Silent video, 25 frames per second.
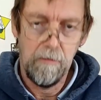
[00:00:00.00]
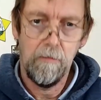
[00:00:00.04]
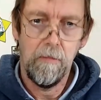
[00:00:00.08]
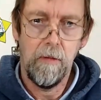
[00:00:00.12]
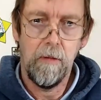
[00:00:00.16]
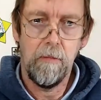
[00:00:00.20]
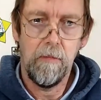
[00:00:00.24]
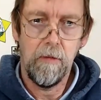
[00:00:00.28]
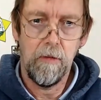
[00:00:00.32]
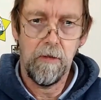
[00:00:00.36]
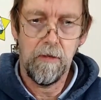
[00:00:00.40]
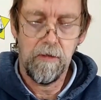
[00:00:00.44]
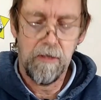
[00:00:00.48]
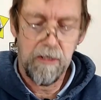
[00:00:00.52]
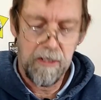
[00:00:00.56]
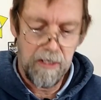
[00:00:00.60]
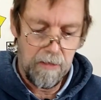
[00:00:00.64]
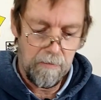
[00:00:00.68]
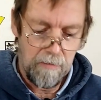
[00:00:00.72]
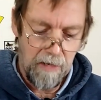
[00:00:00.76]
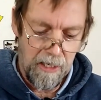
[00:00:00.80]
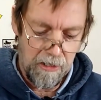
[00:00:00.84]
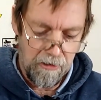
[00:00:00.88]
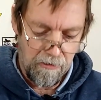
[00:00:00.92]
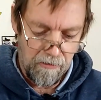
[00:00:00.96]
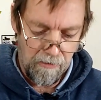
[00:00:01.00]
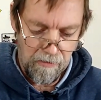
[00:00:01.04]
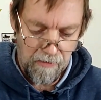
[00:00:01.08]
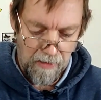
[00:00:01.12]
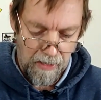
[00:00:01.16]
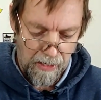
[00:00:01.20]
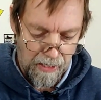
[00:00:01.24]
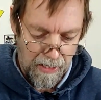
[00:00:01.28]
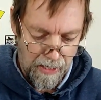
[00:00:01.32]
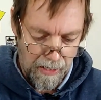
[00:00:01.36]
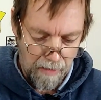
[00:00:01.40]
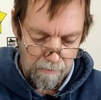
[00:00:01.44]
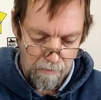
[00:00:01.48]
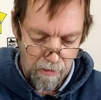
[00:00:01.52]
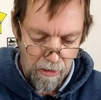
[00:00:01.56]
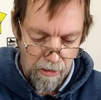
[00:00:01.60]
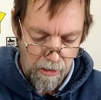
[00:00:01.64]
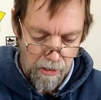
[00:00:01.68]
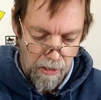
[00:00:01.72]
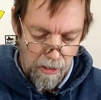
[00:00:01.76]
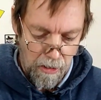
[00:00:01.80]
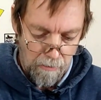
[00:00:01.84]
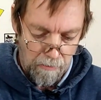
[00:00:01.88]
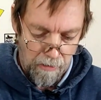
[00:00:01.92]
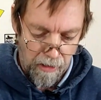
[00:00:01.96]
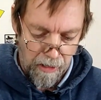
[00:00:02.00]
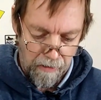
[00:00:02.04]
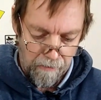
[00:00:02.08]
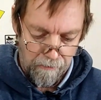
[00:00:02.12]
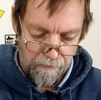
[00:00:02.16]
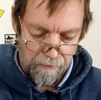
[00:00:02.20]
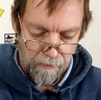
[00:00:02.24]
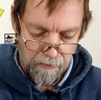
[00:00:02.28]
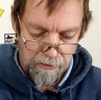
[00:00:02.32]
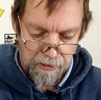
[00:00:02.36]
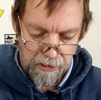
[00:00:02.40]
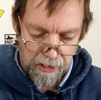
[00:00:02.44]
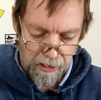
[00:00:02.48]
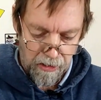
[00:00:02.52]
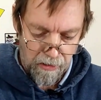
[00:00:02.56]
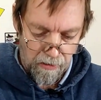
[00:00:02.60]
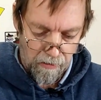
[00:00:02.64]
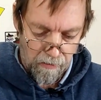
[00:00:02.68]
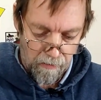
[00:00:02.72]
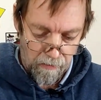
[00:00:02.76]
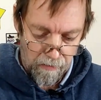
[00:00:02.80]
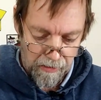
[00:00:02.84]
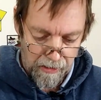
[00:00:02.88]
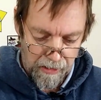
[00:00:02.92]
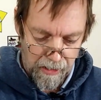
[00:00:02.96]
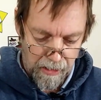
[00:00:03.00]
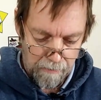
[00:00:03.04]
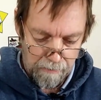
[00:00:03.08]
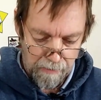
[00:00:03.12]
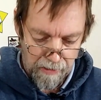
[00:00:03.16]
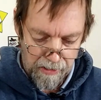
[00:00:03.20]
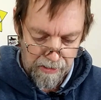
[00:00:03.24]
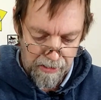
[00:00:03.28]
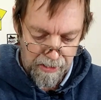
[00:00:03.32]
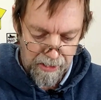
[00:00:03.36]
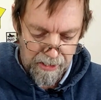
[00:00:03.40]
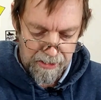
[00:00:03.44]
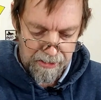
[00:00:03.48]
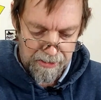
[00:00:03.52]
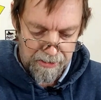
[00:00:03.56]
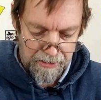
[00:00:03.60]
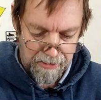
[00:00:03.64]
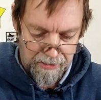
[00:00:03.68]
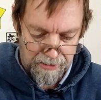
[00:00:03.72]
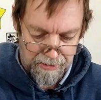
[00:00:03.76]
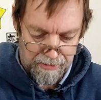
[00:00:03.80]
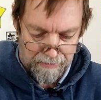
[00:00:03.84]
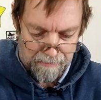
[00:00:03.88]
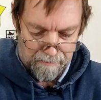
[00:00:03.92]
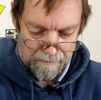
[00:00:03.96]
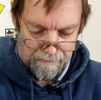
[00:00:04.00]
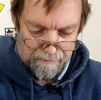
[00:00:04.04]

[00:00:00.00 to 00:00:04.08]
and you can see better on that camera, but if you see, keep it this